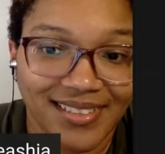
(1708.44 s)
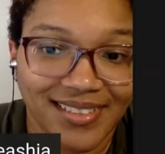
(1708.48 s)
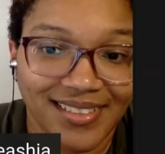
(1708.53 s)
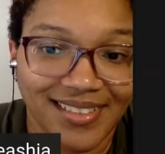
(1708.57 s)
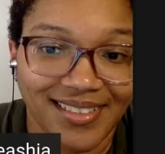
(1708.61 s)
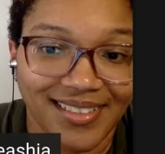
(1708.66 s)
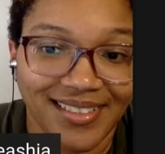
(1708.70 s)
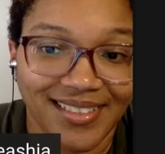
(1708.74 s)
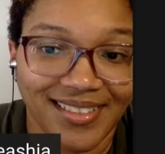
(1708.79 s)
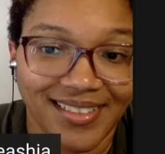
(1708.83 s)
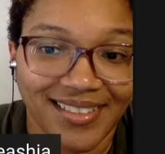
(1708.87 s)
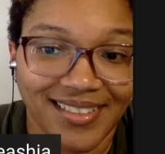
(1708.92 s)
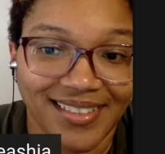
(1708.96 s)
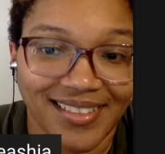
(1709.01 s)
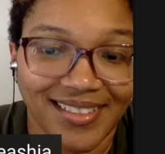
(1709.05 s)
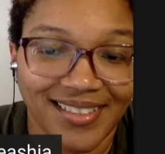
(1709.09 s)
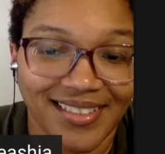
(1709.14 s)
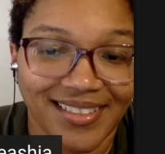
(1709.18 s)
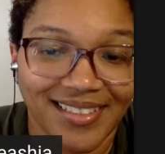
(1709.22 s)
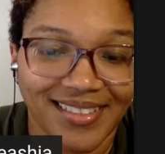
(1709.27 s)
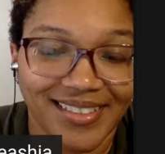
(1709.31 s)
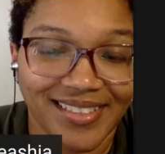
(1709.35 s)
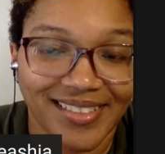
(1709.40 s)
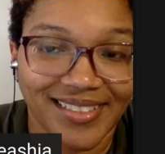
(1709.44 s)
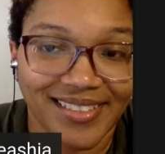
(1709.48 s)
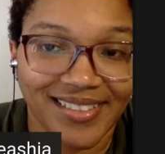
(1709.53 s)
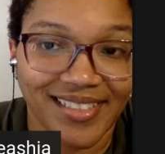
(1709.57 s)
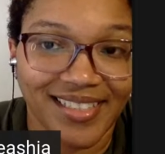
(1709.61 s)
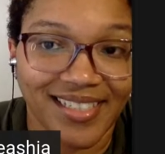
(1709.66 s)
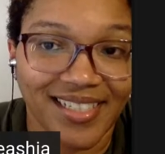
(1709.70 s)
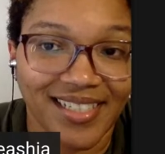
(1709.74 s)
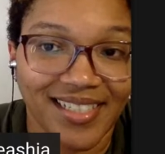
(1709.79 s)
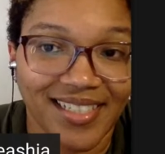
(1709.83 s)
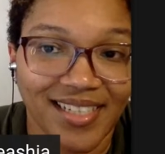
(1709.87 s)
yeah,
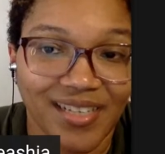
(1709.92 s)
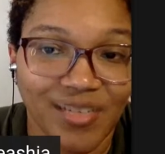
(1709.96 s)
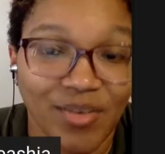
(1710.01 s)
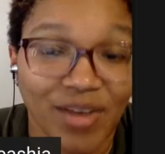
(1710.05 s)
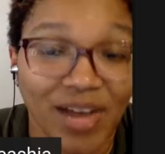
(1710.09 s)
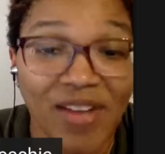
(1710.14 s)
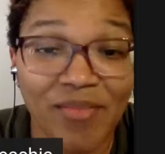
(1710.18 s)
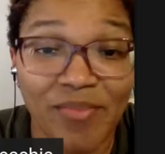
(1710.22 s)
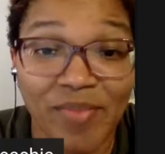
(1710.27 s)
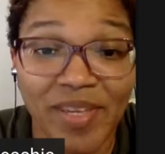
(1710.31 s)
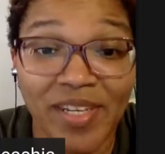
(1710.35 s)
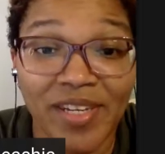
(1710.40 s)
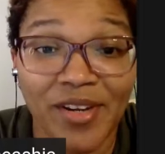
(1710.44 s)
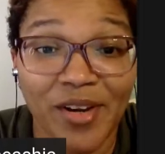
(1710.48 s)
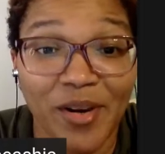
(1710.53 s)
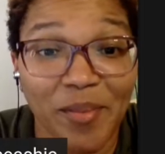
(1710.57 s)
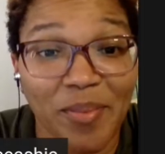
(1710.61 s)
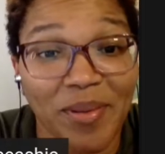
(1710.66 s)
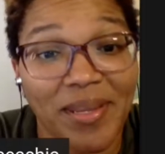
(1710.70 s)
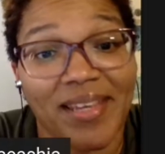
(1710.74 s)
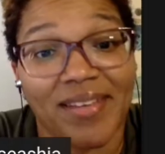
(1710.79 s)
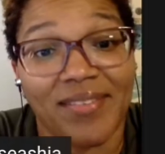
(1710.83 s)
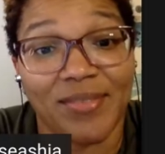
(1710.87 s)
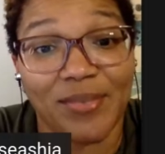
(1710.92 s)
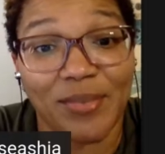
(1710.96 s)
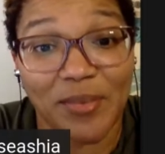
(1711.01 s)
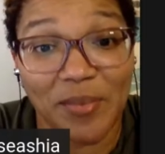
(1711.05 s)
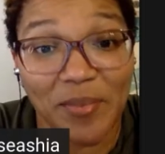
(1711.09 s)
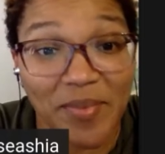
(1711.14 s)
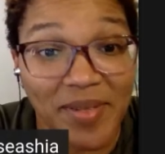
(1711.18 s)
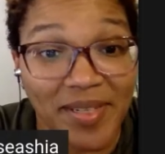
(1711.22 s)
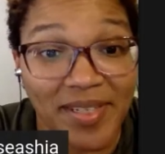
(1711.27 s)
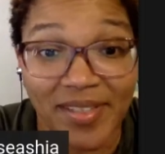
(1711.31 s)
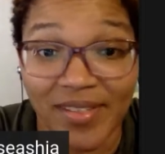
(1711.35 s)
yeah. Well, I've been to your
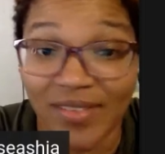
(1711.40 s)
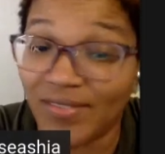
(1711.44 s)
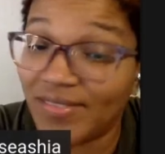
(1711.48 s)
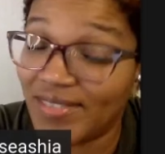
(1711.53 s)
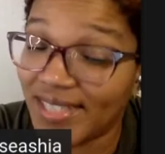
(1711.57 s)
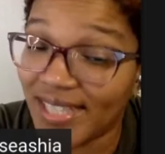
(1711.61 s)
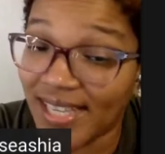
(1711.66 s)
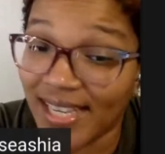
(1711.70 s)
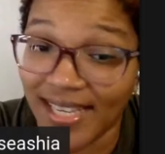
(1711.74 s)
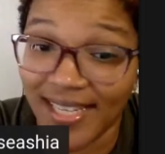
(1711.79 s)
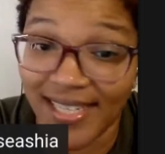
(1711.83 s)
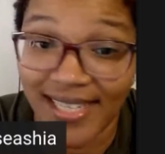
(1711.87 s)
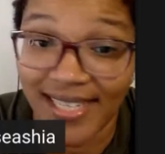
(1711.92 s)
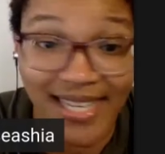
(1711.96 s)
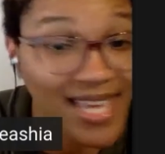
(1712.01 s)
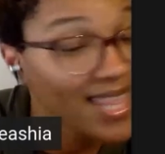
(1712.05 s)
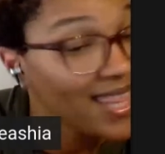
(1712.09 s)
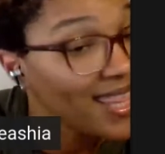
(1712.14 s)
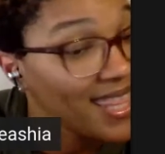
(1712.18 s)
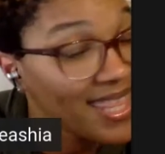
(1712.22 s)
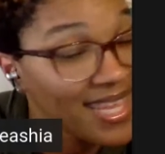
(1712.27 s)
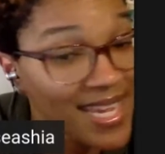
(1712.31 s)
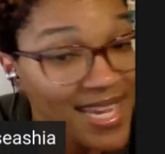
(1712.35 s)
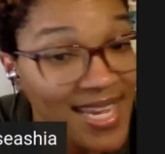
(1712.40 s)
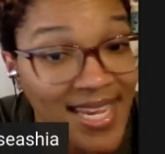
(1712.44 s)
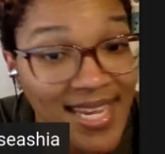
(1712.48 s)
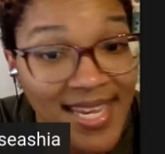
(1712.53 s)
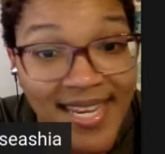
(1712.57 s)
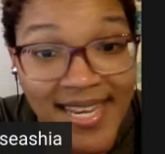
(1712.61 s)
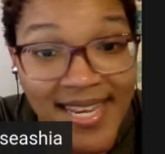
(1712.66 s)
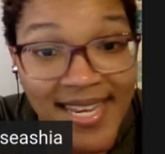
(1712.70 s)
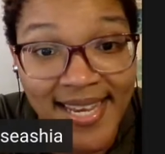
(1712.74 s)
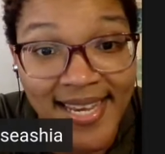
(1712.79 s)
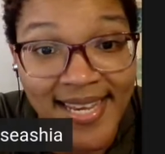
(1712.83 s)
platform, and you said
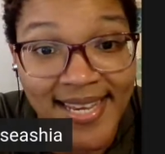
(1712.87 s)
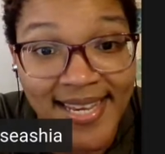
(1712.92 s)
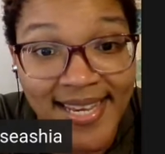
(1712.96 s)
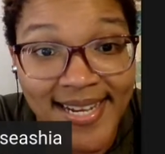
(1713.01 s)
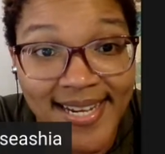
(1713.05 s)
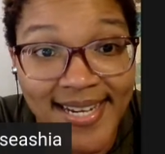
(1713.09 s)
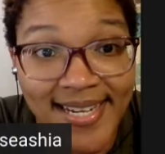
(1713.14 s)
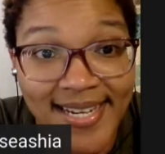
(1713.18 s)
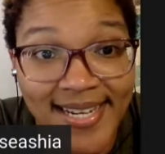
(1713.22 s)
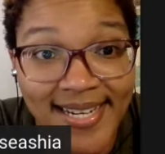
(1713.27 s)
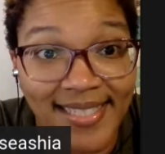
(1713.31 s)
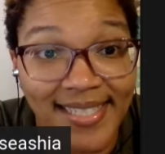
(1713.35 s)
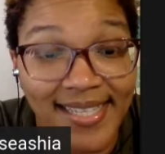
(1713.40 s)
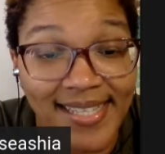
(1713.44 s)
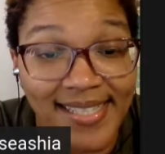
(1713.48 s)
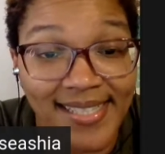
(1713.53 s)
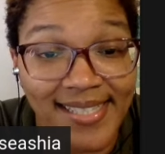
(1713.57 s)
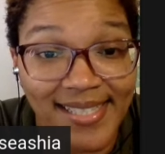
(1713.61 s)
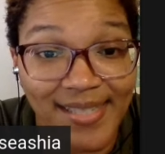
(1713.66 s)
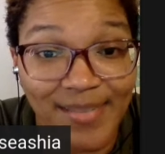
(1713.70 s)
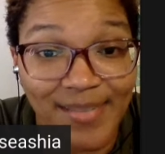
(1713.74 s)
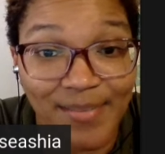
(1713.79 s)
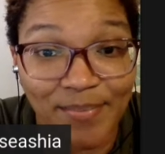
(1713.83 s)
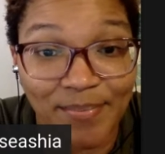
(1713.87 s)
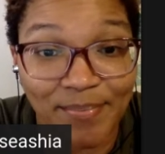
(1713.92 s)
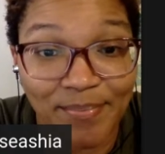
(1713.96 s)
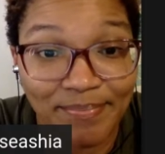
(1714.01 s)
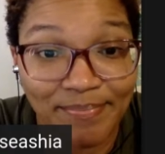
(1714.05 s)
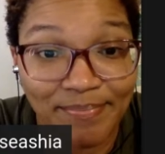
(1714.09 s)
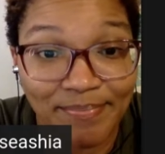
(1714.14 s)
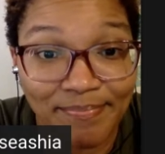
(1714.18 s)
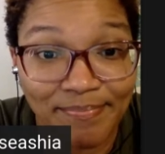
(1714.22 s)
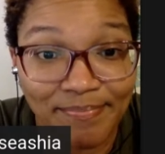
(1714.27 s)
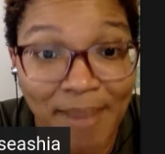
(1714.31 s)
nothing less than
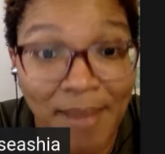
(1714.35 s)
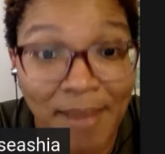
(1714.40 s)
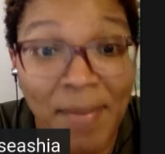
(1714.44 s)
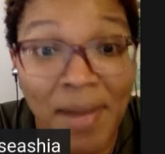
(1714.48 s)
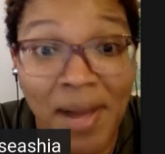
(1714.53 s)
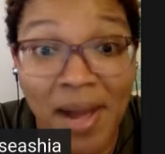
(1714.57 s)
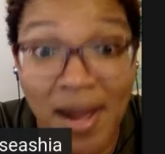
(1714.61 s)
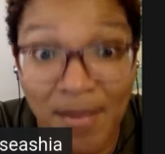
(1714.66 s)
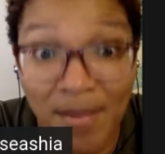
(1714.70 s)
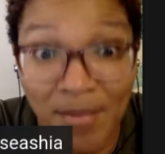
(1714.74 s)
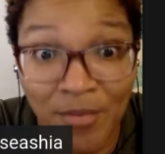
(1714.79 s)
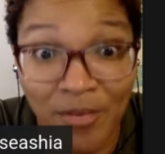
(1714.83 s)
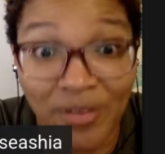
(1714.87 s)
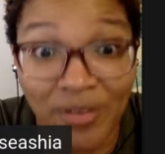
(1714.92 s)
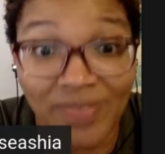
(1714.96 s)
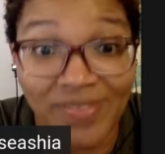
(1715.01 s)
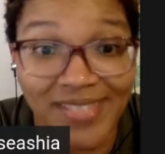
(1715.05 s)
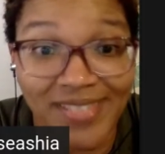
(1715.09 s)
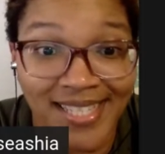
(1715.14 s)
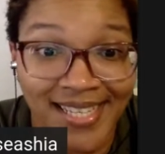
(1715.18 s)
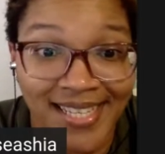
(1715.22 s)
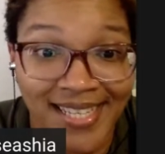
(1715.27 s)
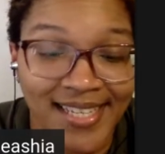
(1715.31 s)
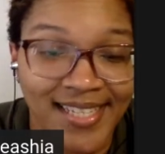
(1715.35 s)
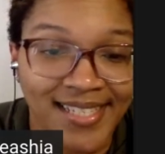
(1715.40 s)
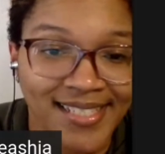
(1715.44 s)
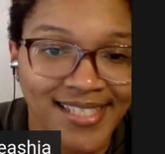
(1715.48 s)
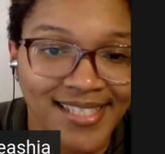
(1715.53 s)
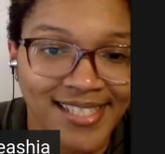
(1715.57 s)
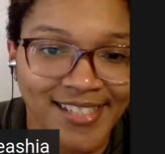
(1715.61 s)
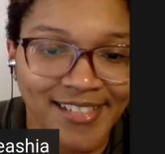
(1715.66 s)
my mom would have said,